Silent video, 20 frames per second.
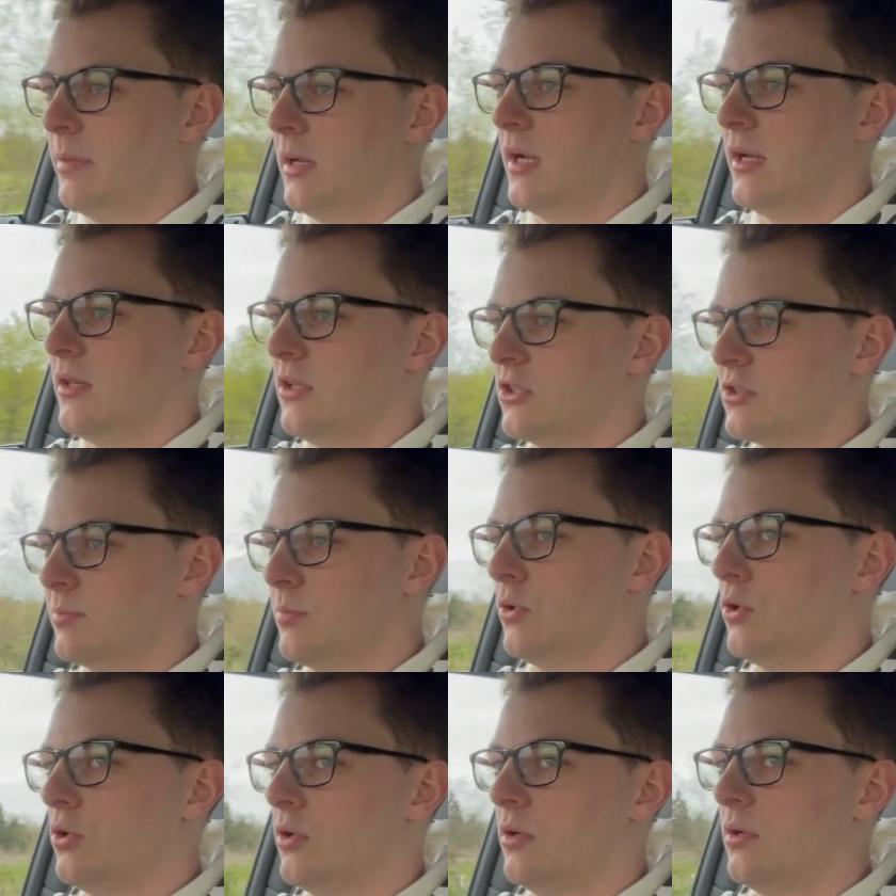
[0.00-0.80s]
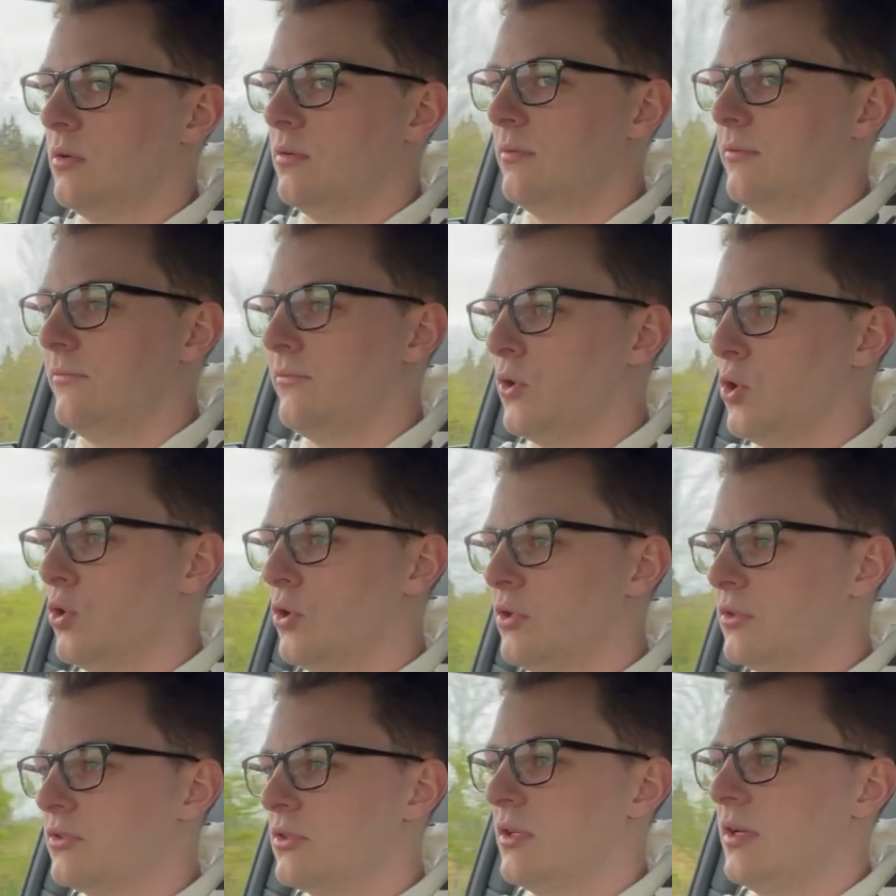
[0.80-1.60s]
Pilot Sport
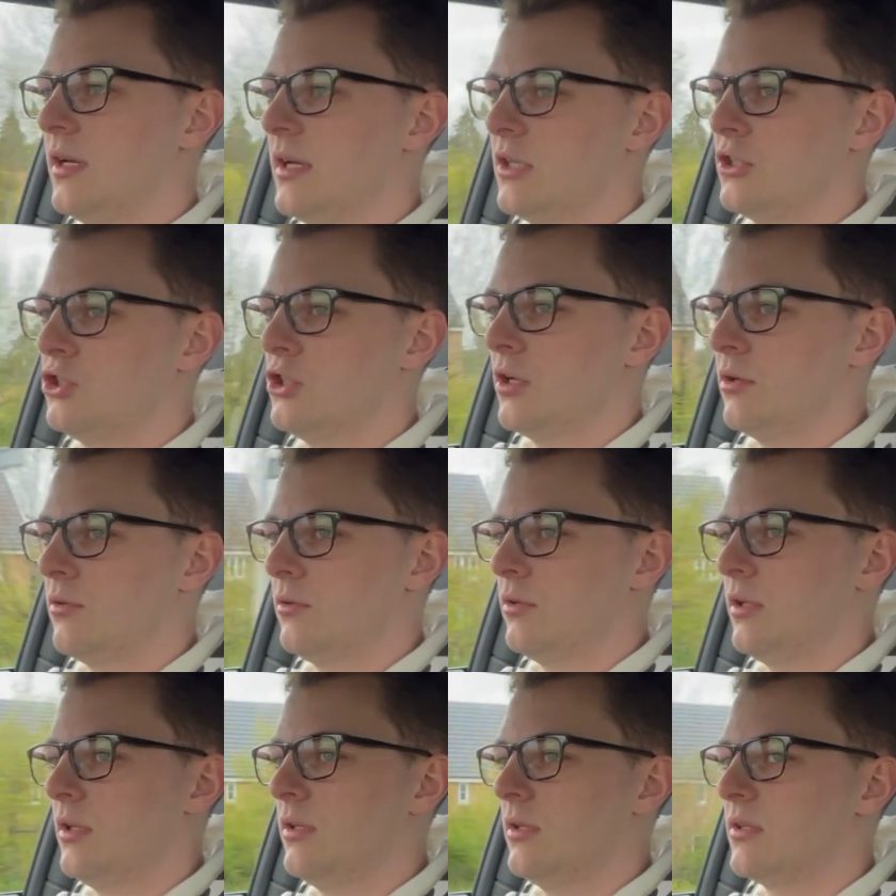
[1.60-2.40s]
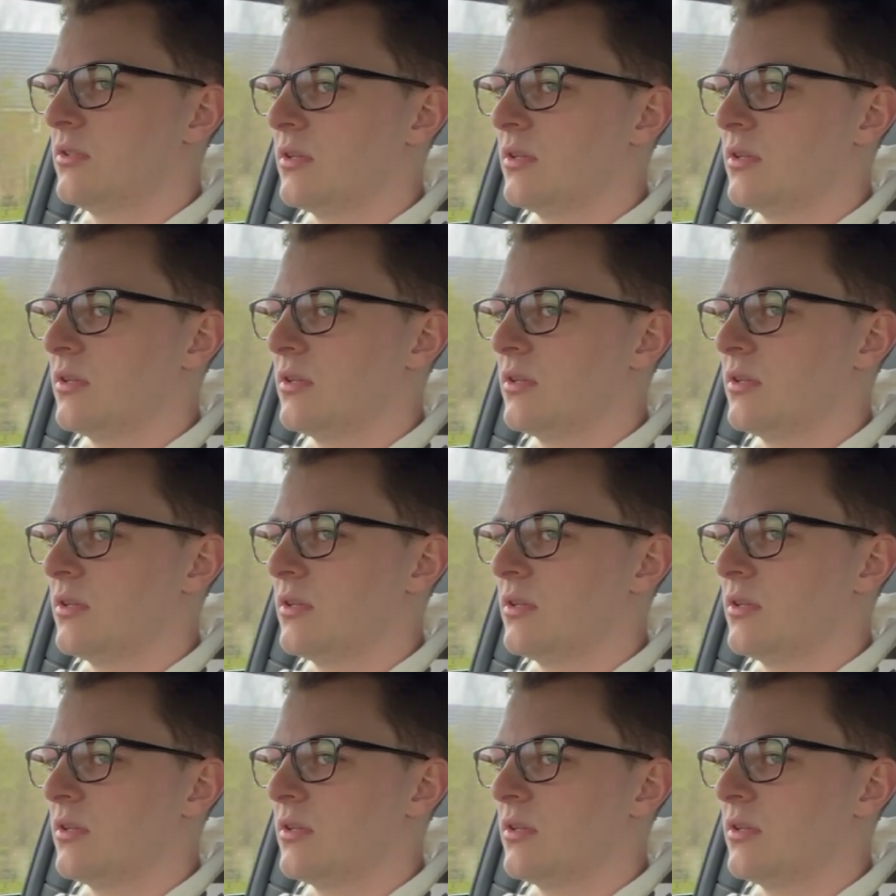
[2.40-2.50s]
4s are generally the